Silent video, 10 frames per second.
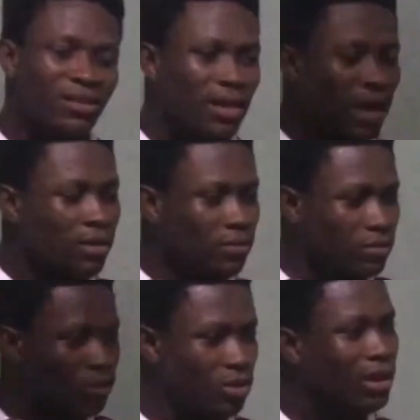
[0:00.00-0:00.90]
I believe
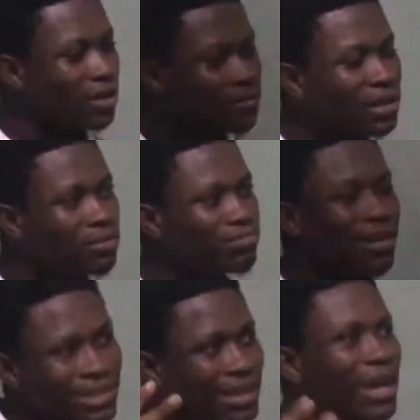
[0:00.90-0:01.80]
that when you have
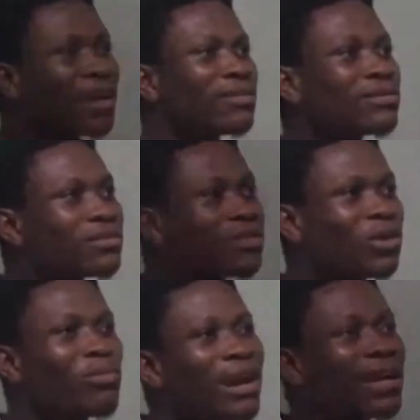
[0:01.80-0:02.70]
the practical
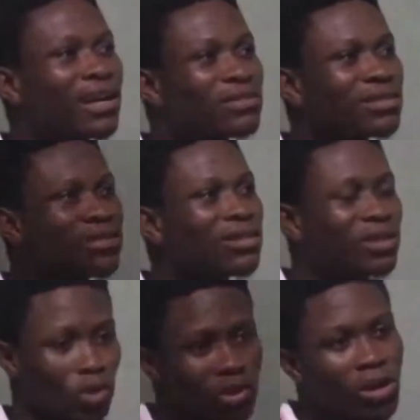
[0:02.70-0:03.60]
background,
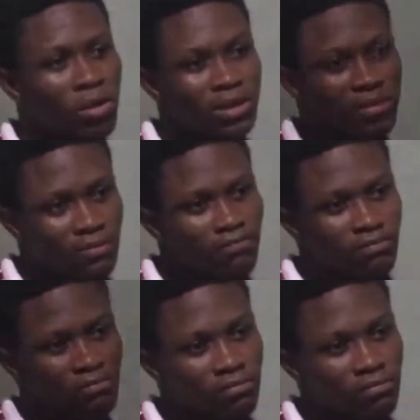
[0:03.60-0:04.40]
it also helps.